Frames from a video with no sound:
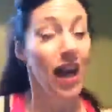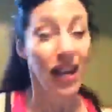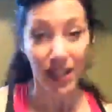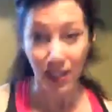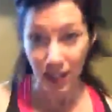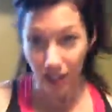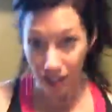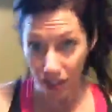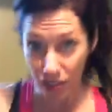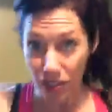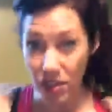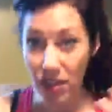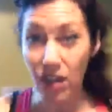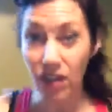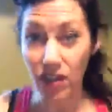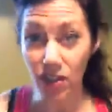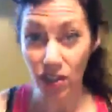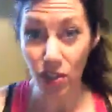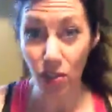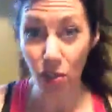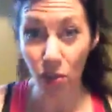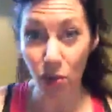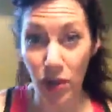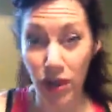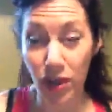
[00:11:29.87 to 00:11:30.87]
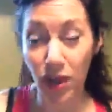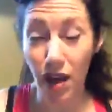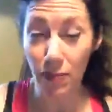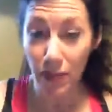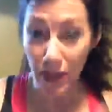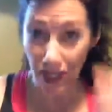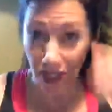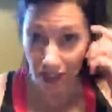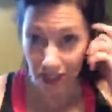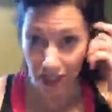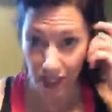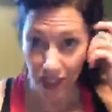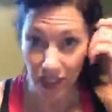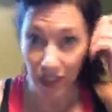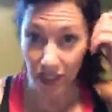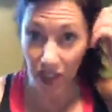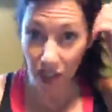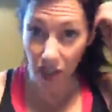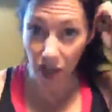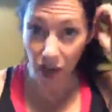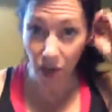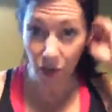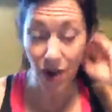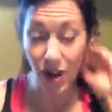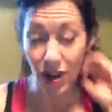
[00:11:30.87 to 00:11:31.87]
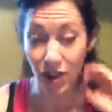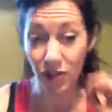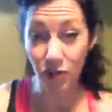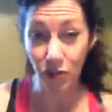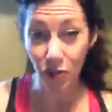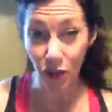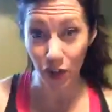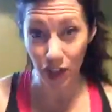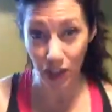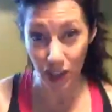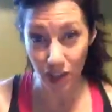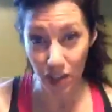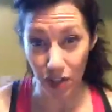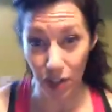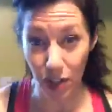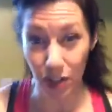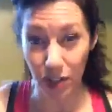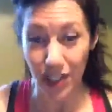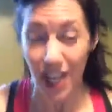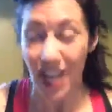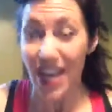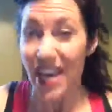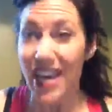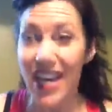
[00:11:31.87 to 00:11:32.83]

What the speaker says: need to start storing on because this could go on for years.